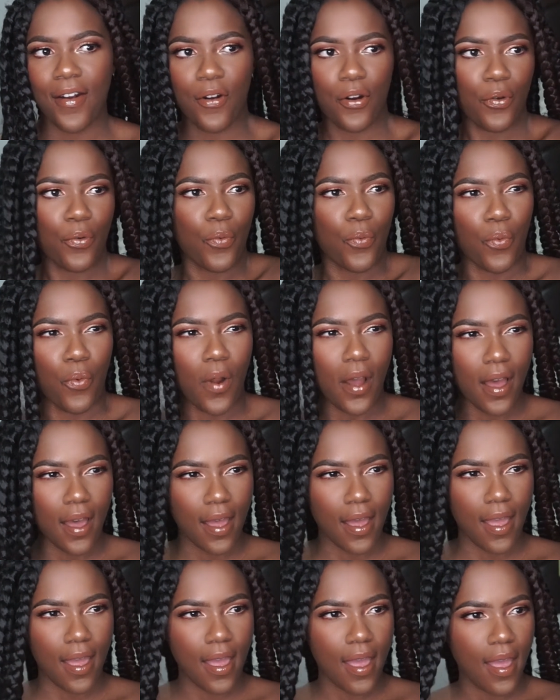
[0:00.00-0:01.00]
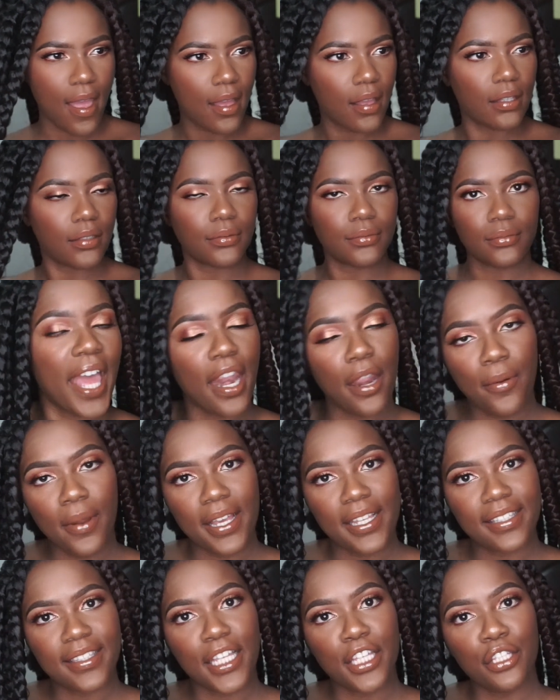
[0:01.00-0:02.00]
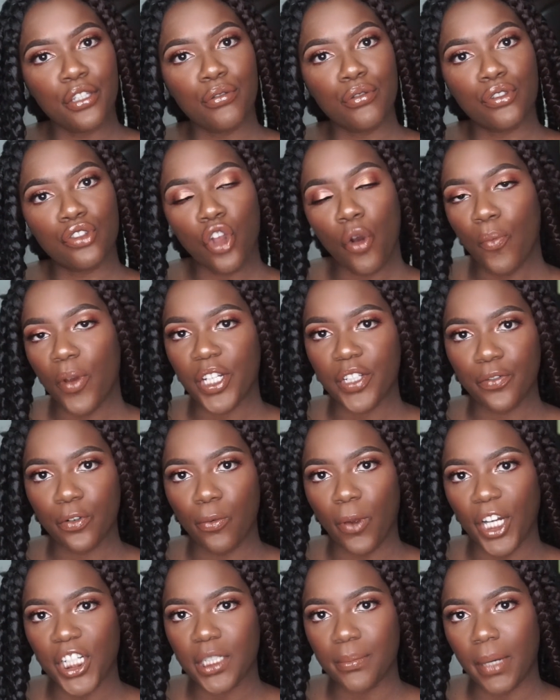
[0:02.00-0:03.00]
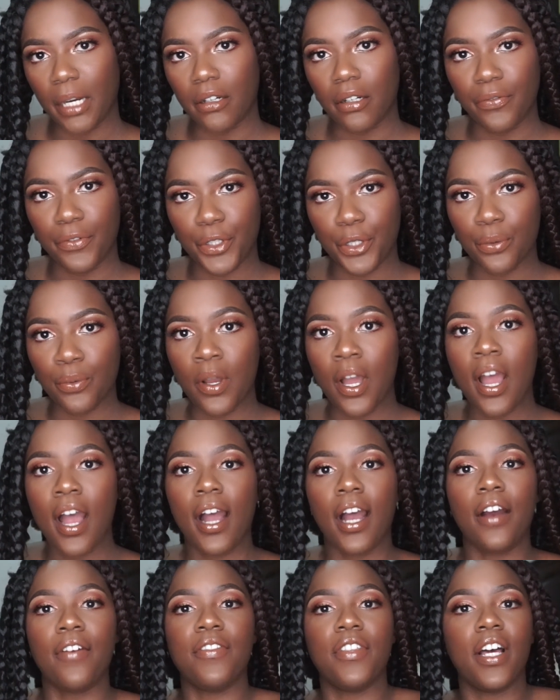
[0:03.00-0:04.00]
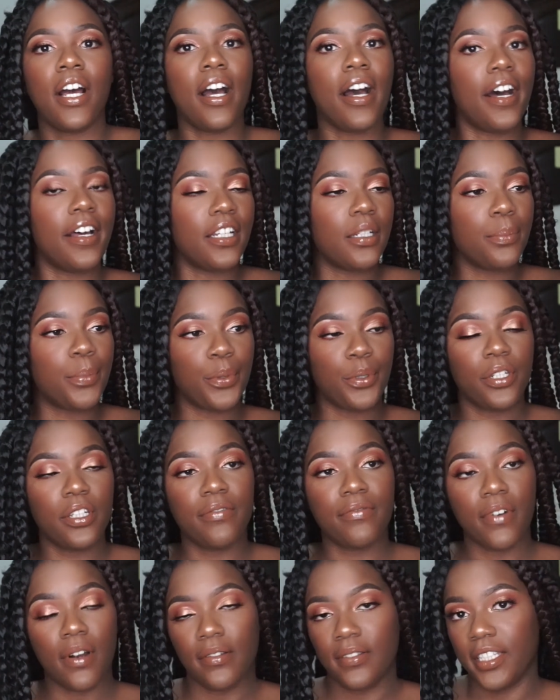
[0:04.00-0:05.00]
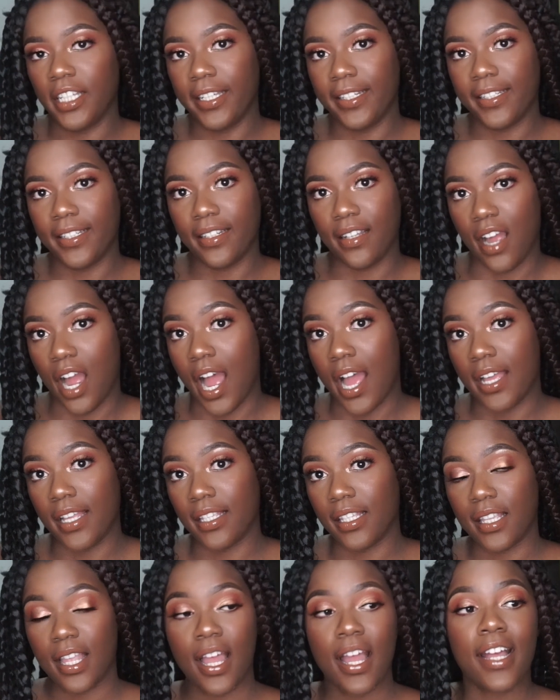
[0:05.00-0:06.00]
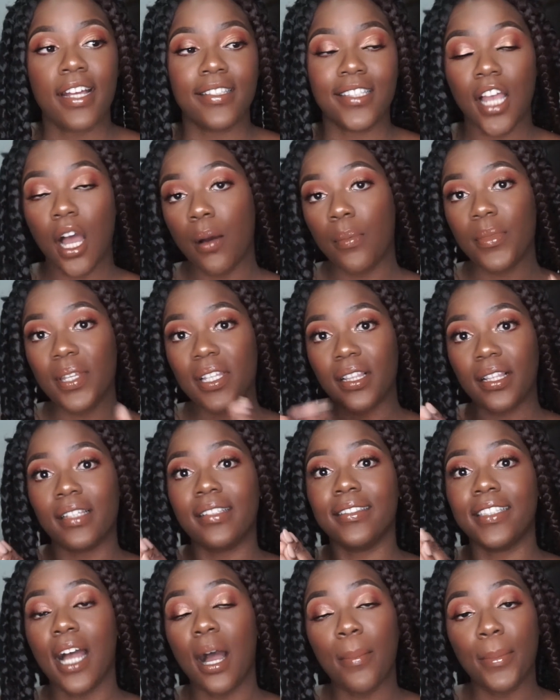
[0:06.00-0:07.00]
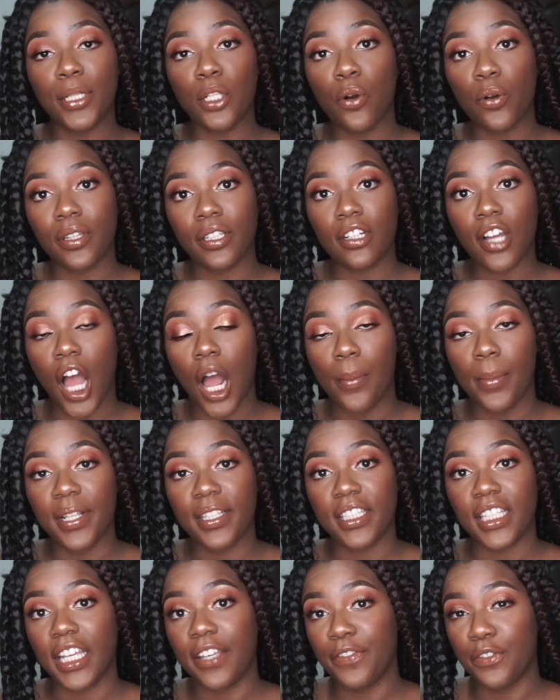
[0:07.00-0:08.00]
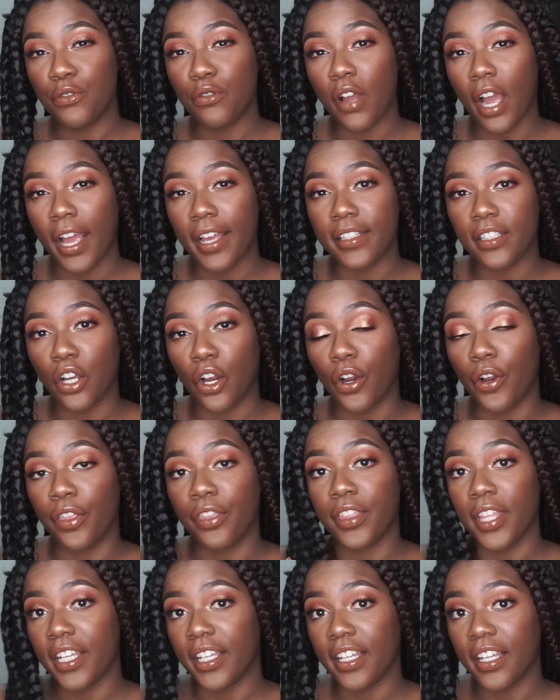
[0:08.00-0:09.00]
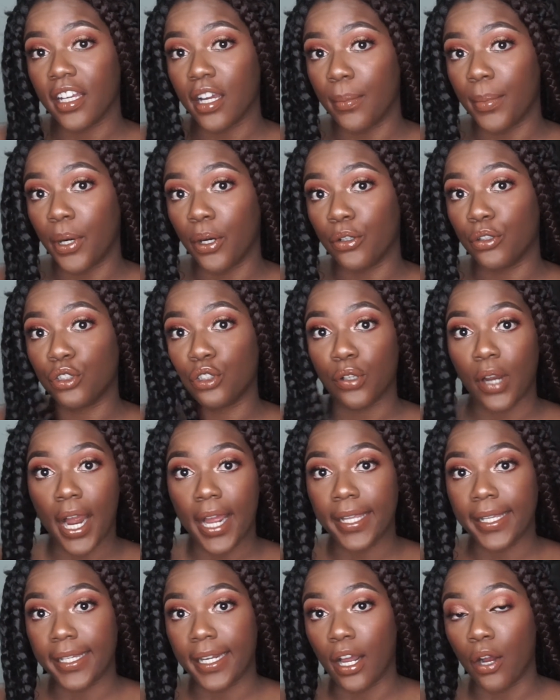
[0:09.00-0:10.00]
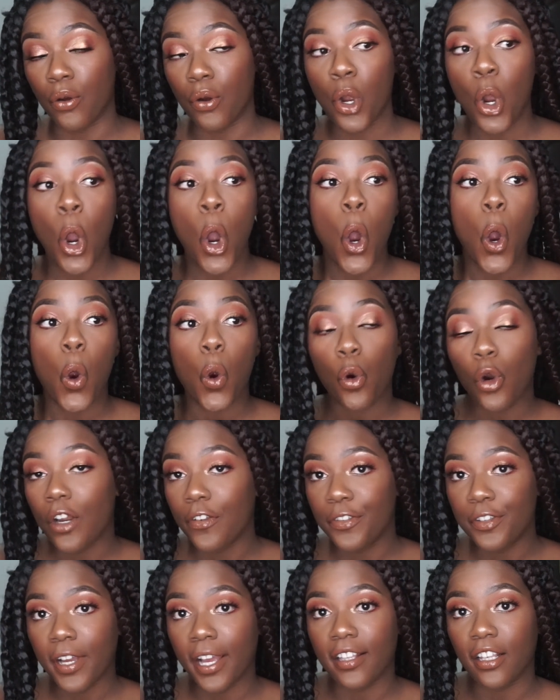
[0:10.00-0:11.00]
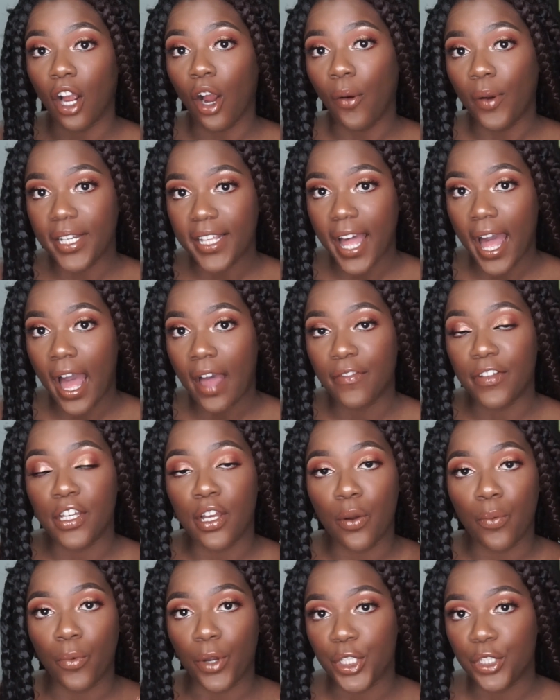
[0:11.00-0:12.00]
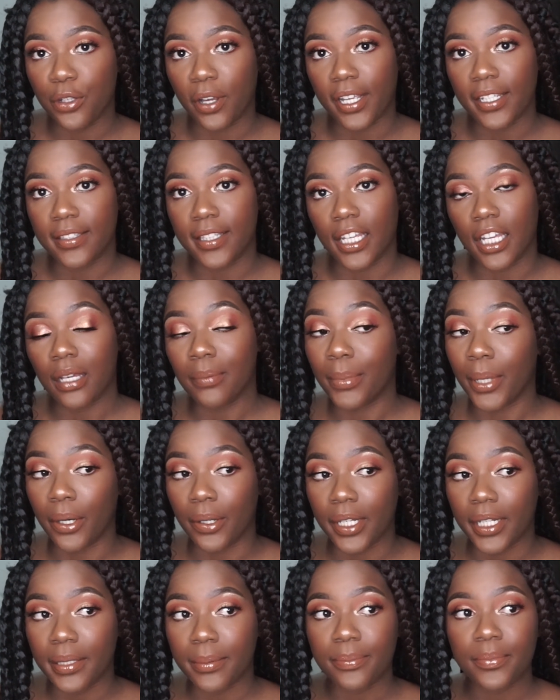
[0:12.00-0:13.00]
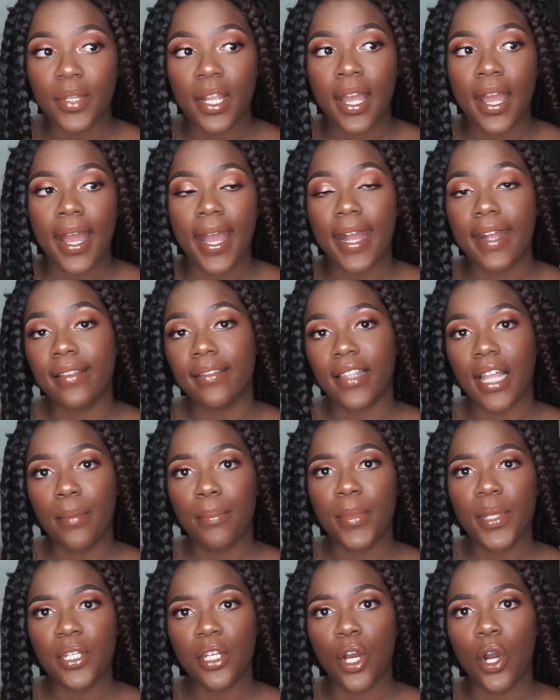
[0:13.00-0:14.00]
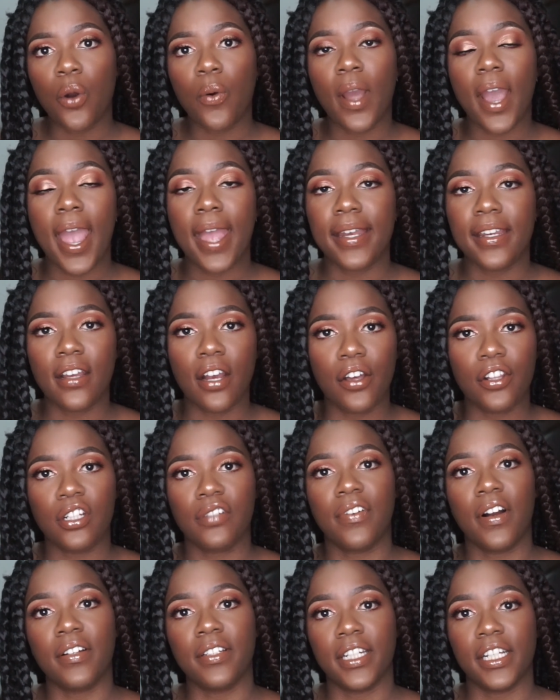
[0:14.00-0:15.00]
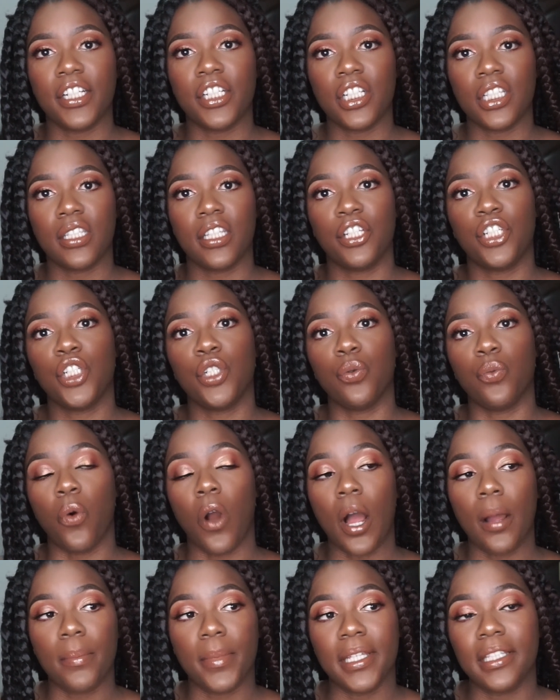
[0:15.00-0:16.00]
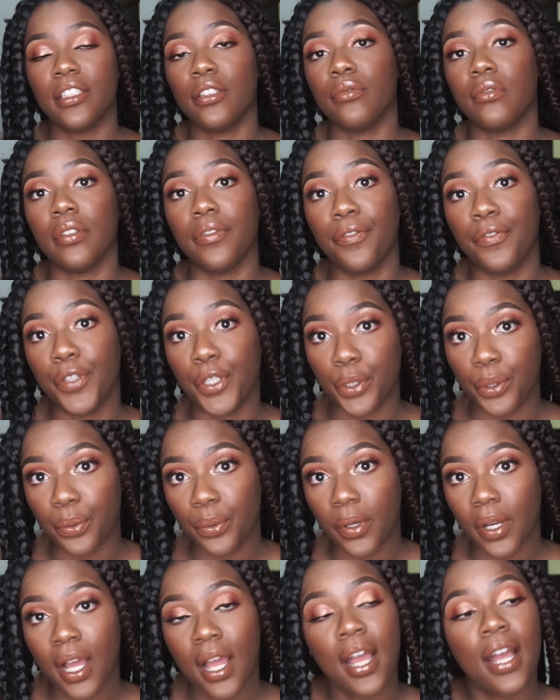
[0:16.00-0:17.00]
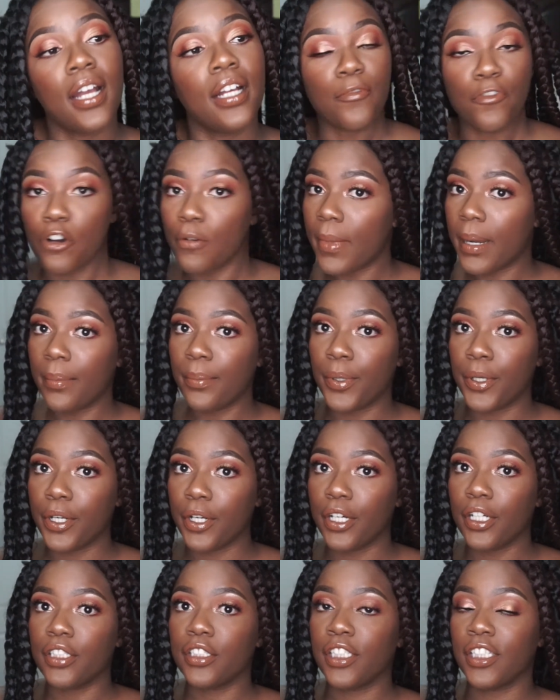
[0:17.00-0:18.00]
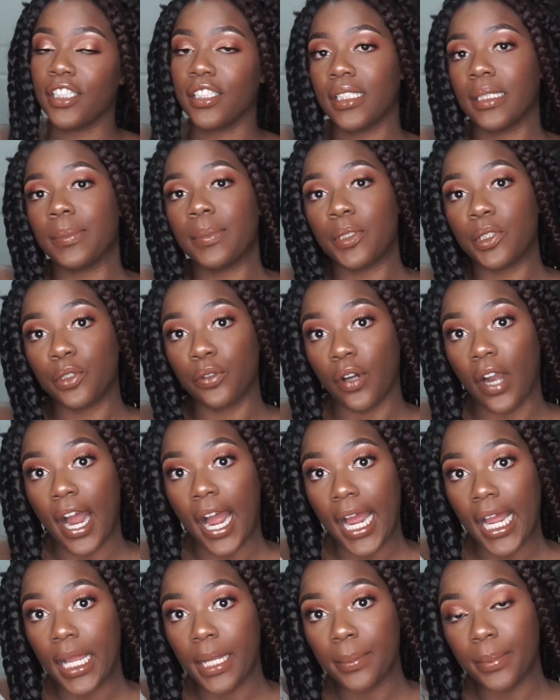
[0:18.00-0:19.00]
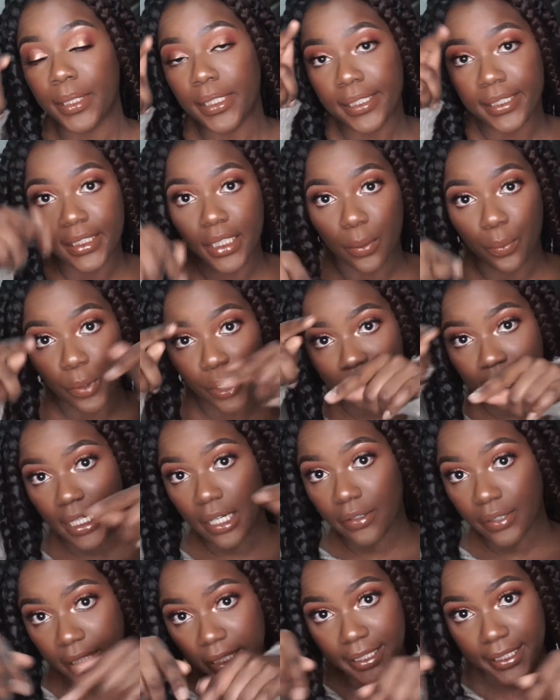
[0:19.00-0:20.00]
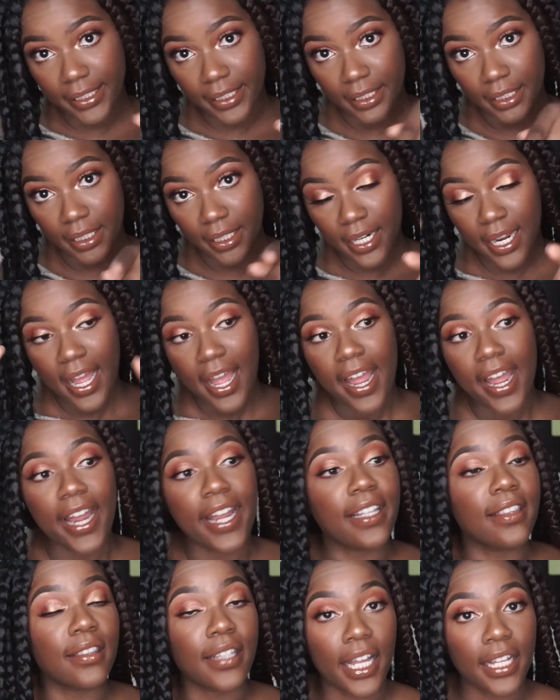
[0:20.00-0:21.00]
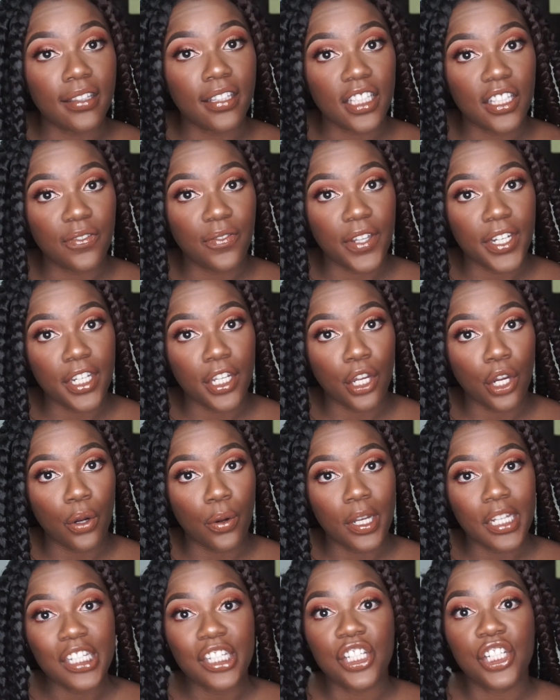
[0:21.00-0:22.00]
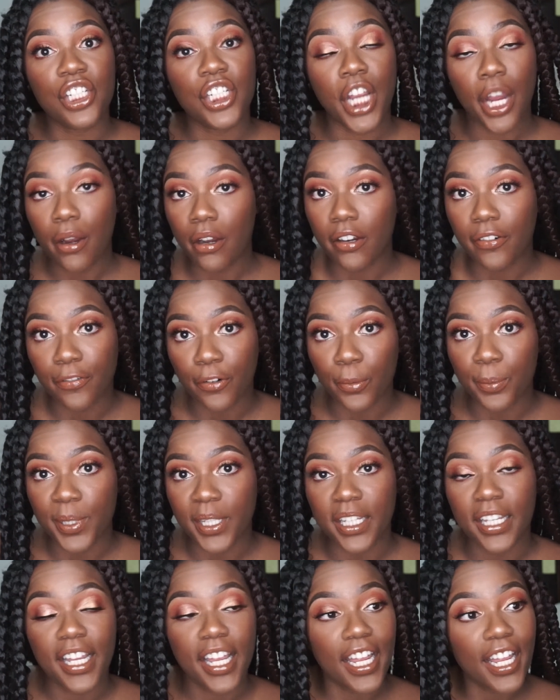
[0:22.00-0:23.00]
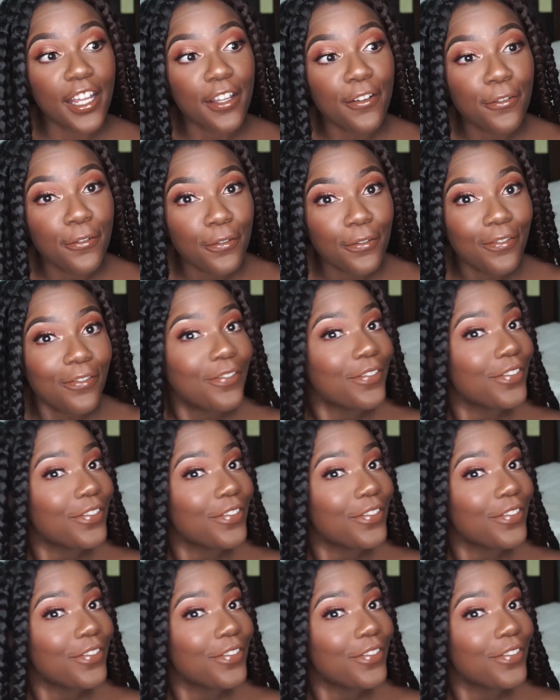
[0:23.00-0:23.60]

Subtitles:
Or what? Anyways, thank you so much for watching my review of the Hudabeauty foundation, guys. Tell me down below in the comments if you guys are thinking about trying it out, or if you guys already have it and what you guys think about it. And let me know any other foundations that you want me to review. Remember to subscribe somewhere down here, and like this video and share it for me if